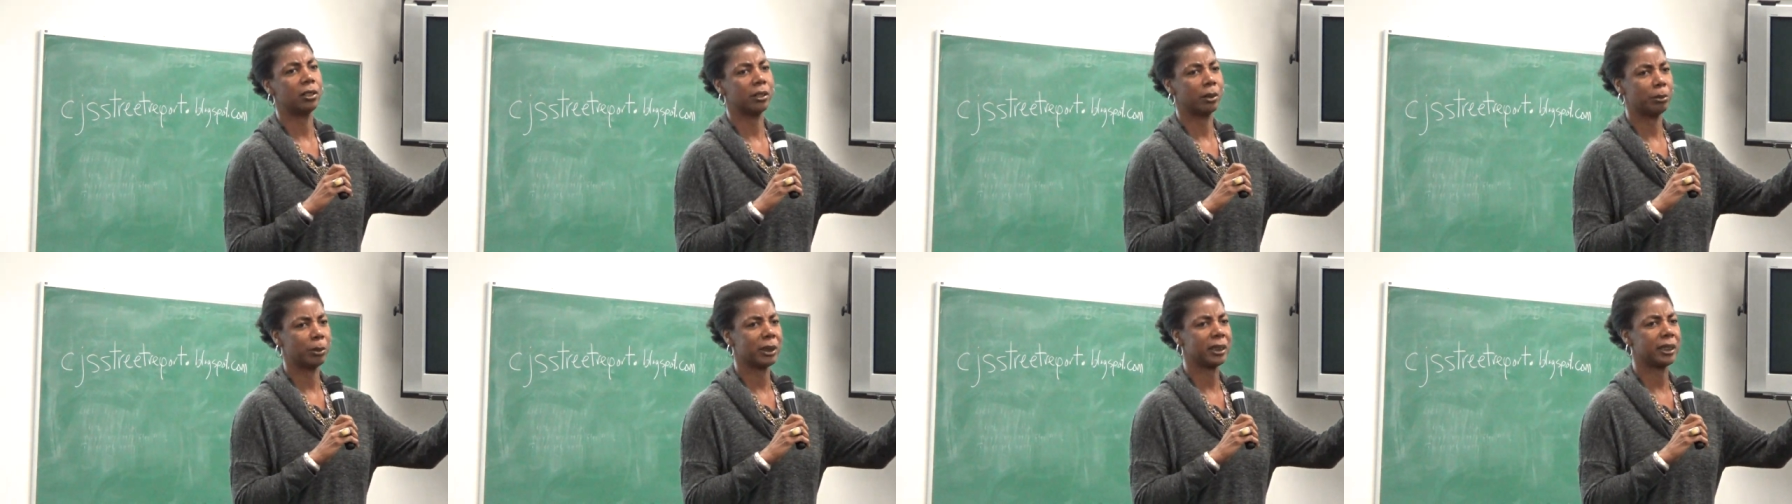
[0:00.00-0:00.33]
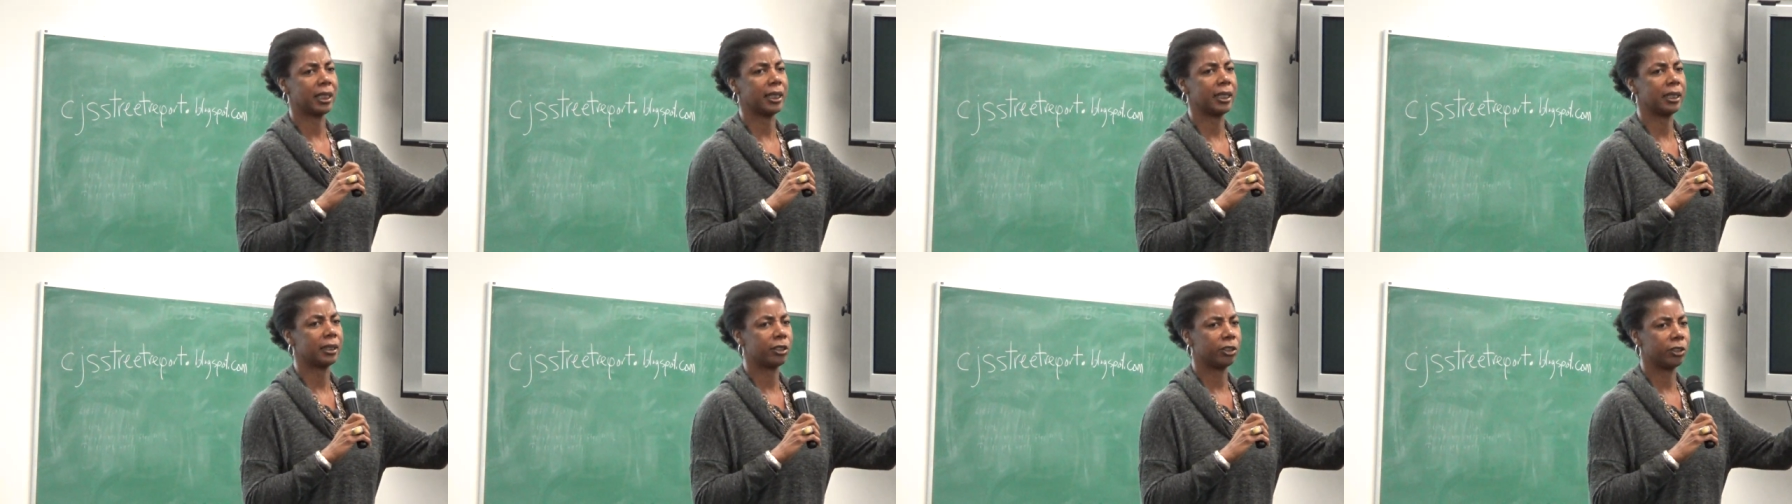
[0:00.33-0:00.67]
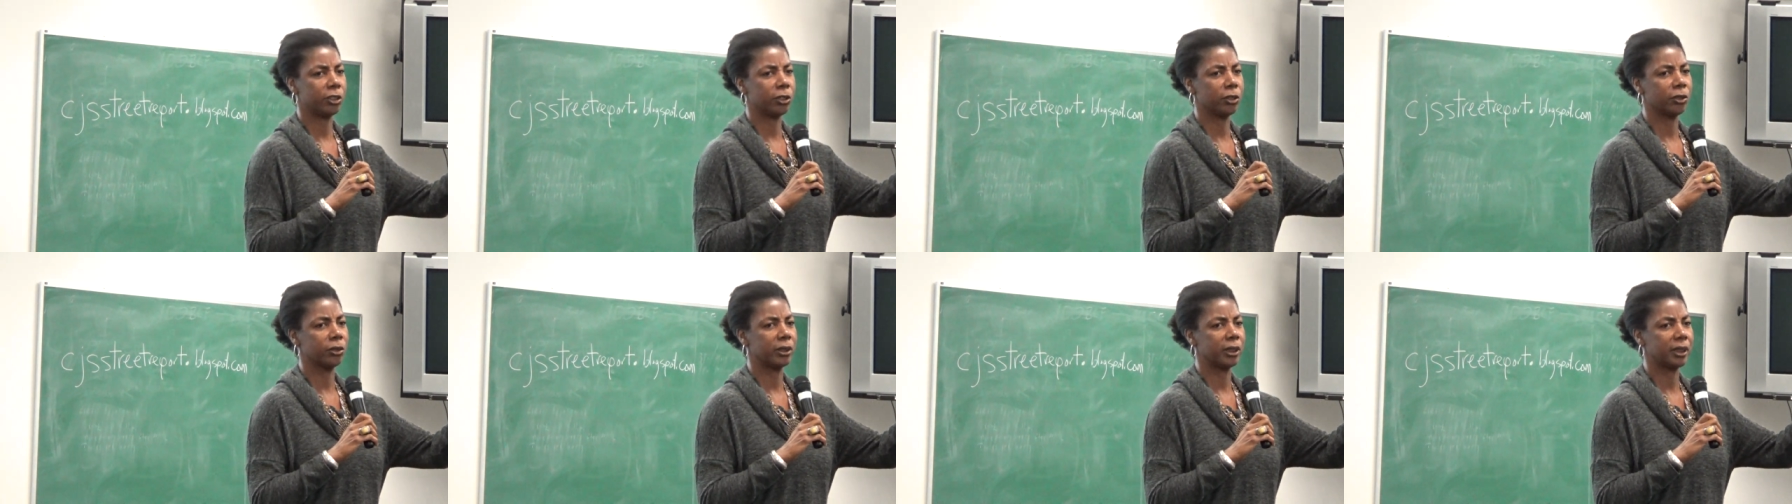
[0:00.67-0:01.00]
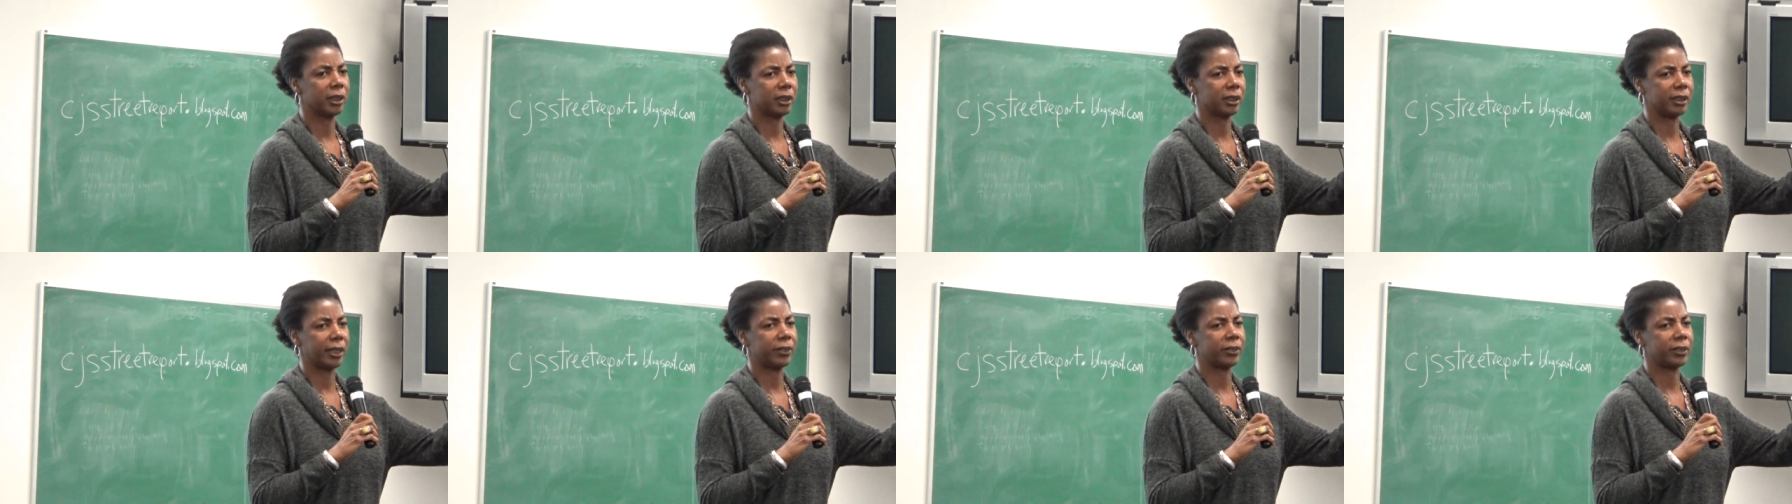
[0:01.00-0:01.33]
I'm going to say that to Julie
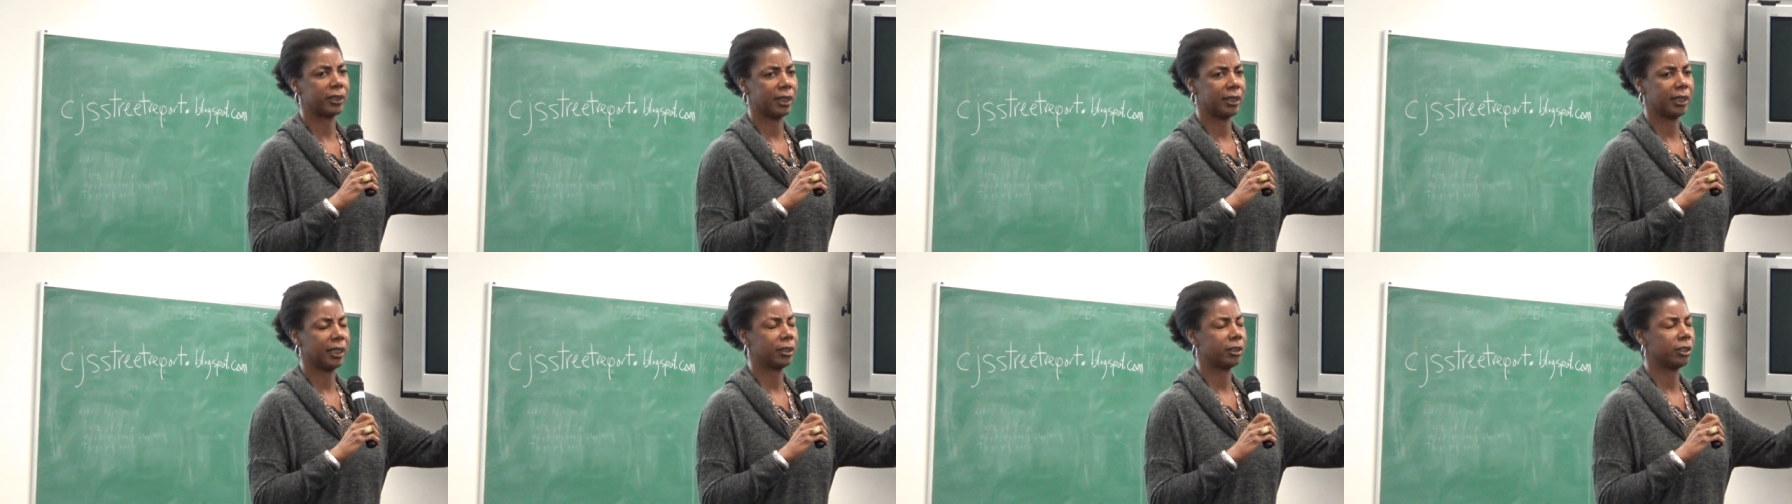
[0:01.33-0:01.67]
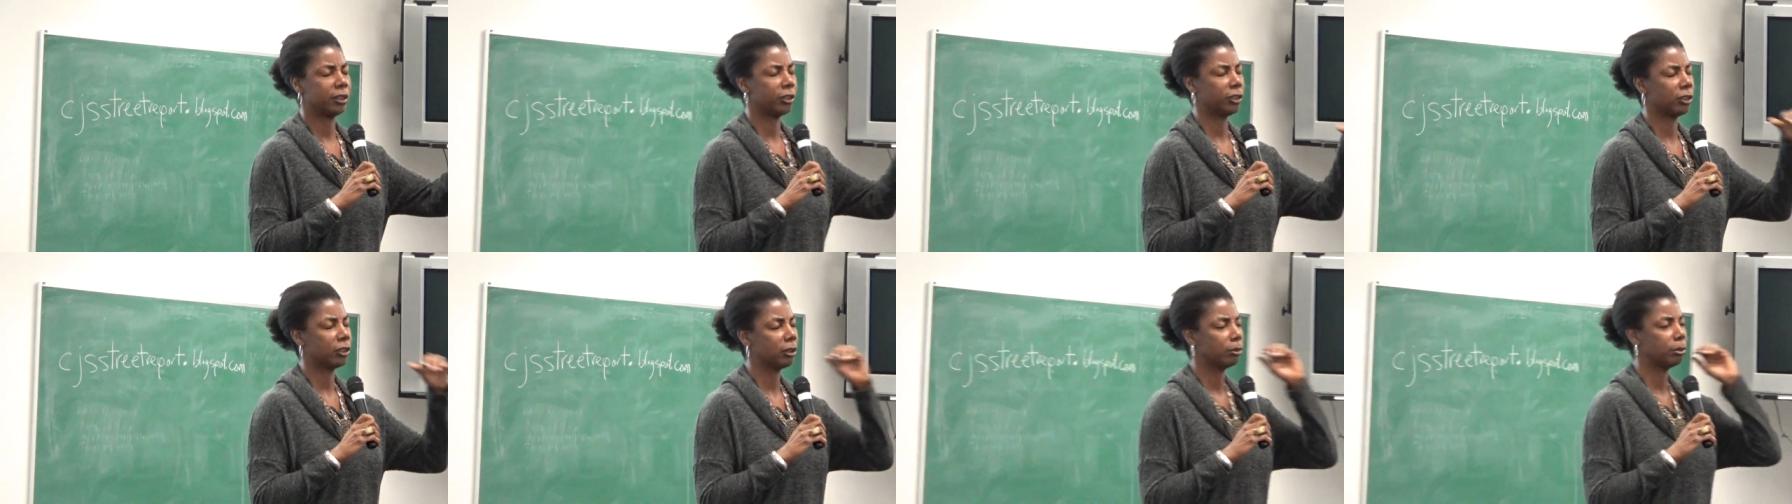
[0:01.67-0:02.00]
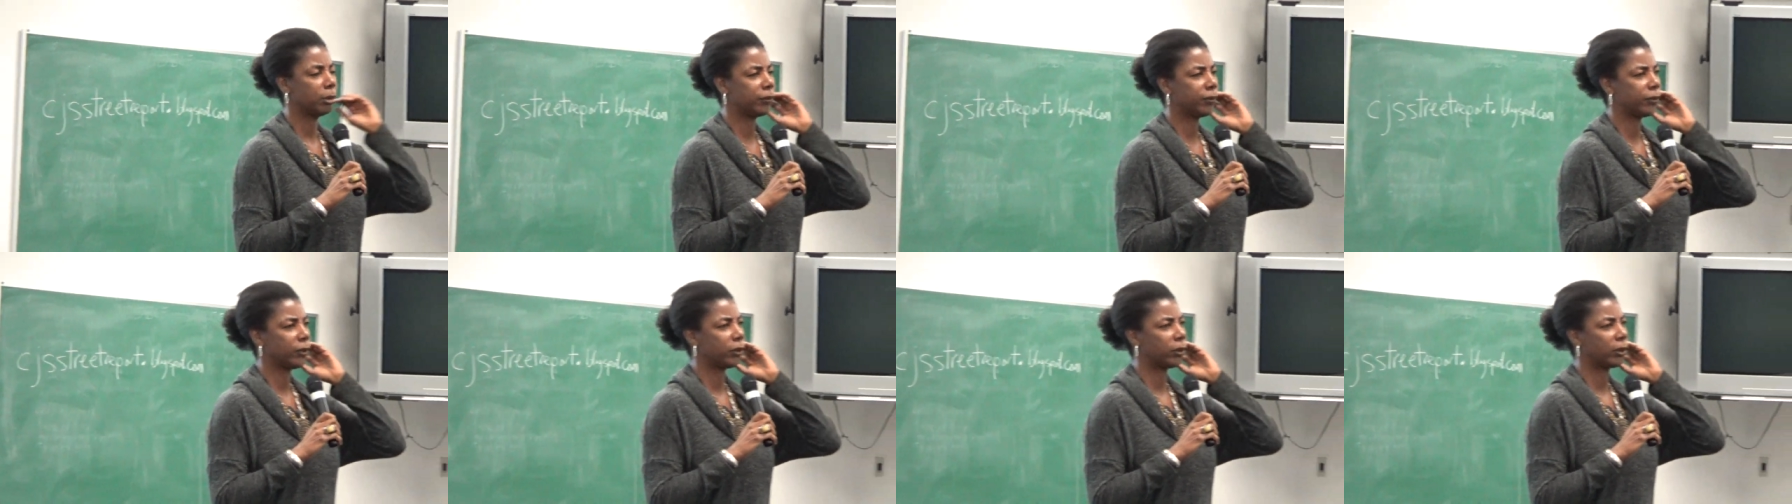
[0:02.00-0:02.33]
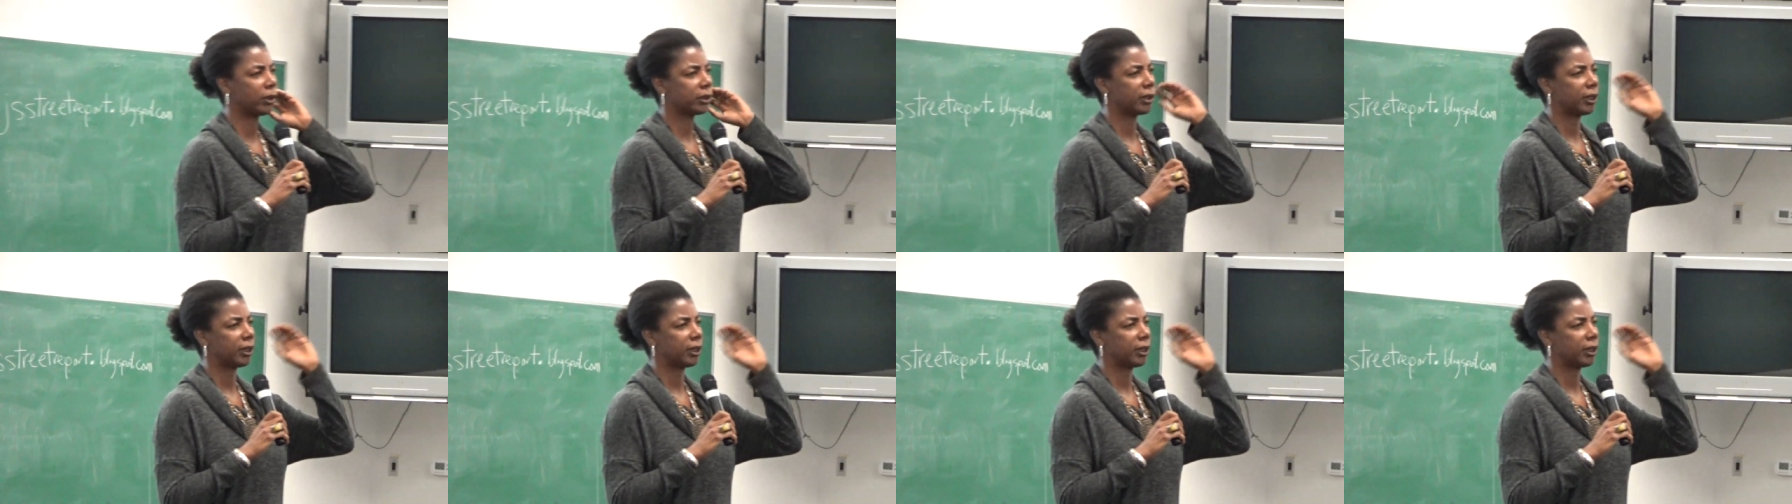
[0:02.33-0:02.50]
because I said that to Julie before.